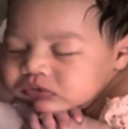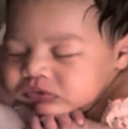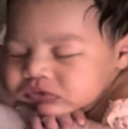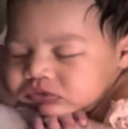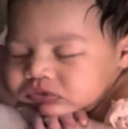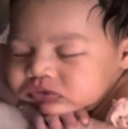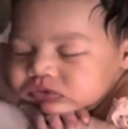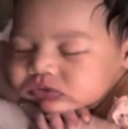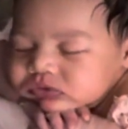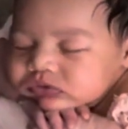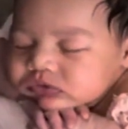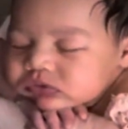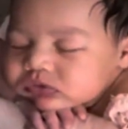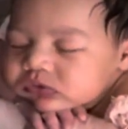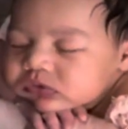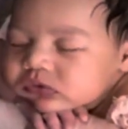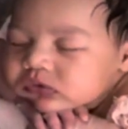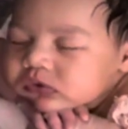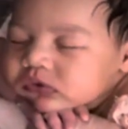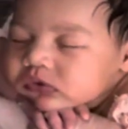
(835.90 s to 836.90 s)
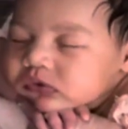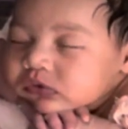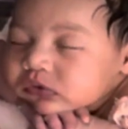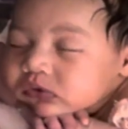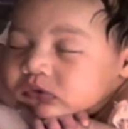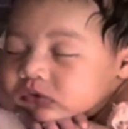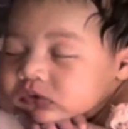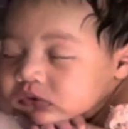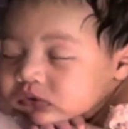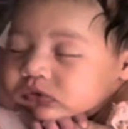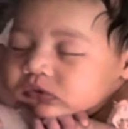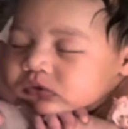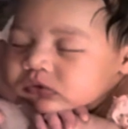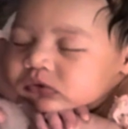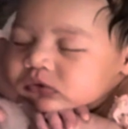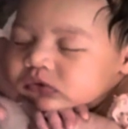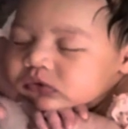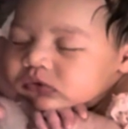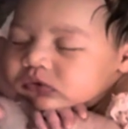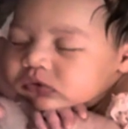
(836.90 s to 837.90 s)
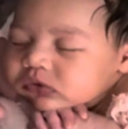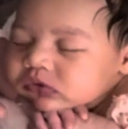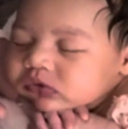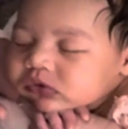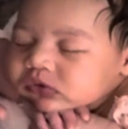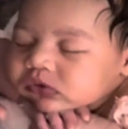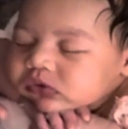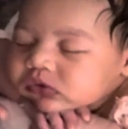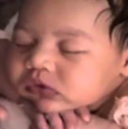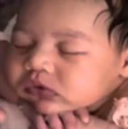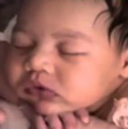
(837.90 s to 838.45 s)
pictures, and it matched the whole